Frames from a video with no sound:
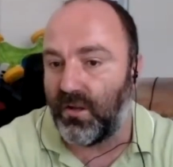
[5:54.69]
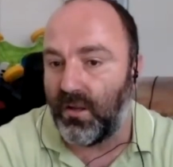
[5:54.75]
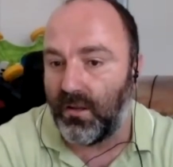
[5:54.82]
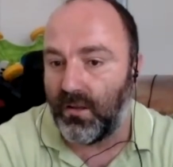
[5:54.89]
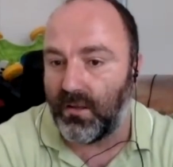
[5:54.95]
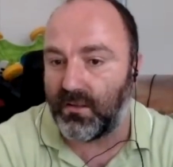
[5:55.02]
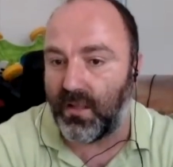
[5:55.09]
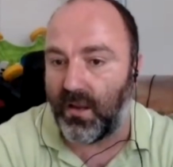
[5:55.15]

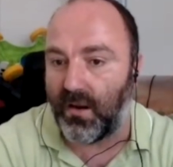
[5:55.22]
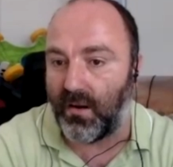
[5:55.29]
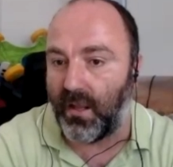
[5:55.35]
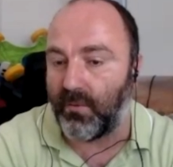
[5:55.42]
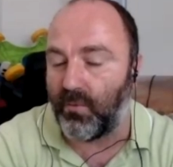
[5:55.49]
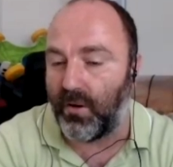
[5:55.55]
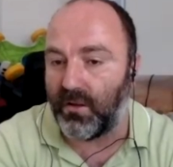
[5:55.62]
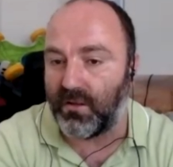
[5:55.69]
is there,
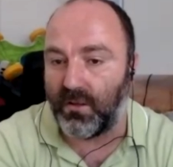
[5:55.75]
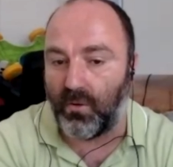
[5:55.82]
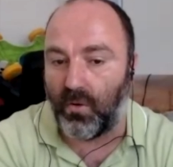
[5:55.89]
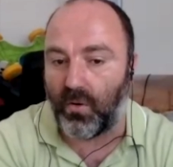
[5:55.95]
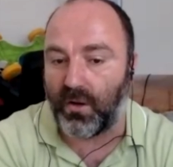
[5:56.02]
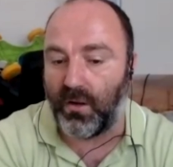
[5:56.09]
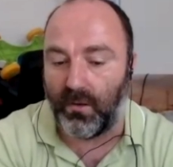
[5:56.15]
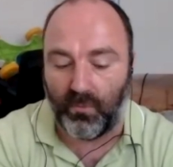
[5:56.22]
like when it's an
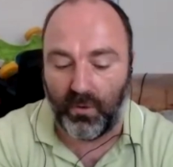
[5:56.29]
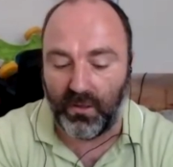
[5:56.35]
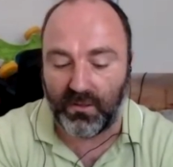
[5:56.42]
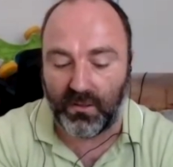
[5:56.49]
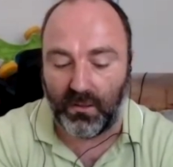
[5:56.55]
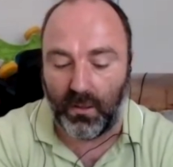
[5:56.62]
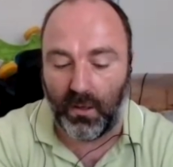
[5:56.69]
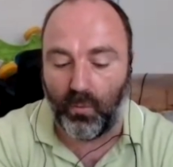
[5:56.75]
organ, when it's
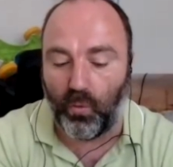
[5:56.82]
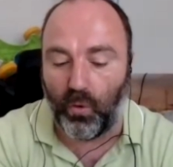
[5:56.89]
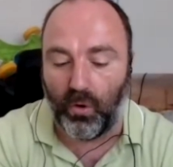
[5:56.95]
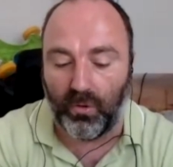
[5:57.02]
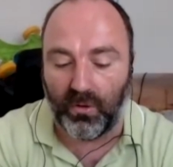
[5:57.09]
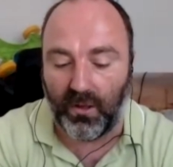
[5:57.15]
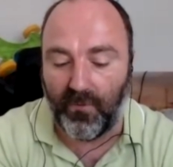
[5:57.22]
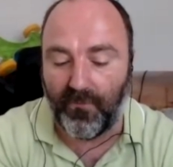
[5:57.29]
a
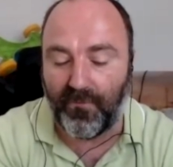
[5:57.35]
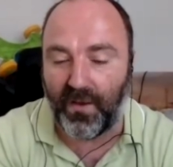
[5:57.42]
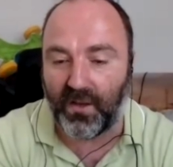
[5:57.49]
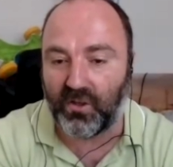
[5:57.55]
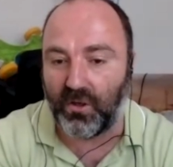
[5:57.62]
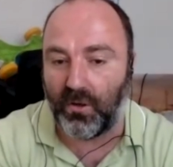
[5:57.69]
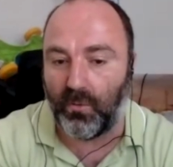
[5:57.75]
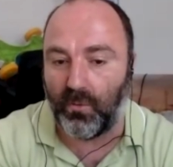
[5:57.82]
wound, an
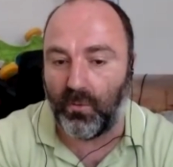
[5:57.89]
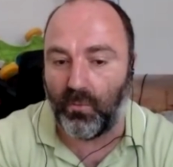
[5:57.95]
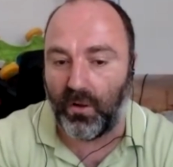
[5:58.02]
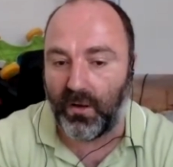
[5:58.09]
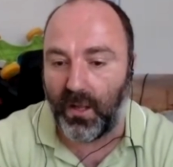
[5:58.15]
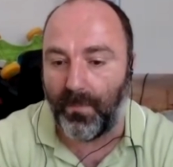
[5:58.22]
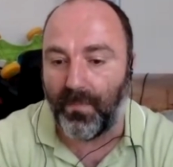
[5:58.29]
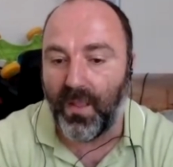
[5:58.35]
infection, or
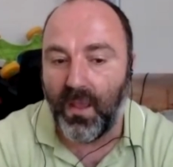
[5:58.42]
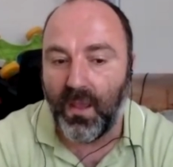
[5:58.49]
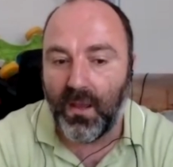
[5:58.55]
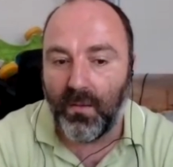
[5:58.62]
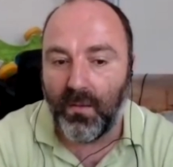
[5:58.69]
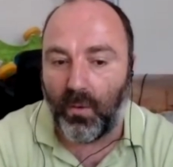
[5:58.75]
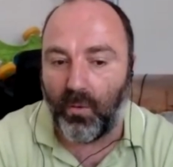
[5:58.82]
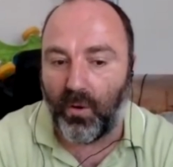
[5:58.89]
whatnot.
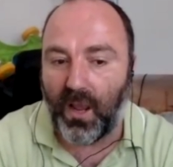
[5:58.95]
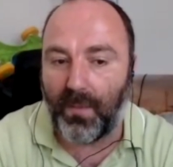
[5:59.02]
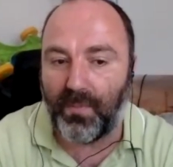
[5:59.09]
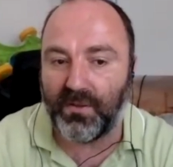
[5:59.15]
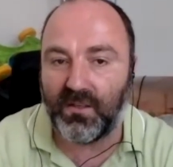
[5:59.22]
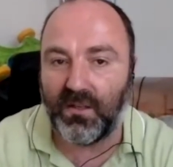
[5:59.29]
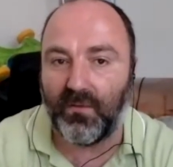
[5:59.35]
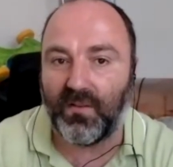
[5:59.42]
But what
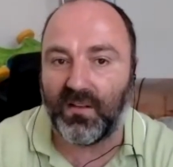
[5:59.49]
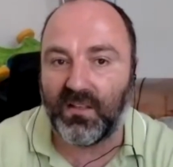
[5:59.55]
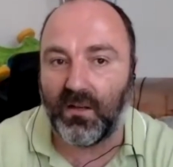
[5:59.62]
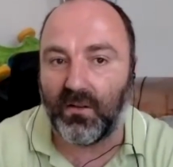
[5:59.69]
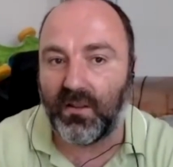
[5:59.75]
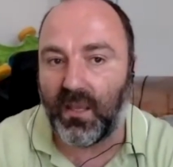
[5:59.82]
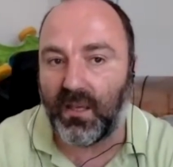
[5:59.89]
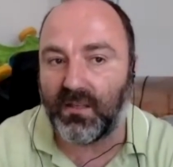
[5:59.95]
happens is if the
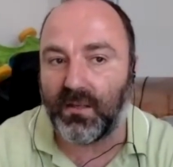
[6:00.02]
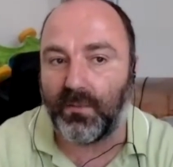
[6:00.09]
cell takes up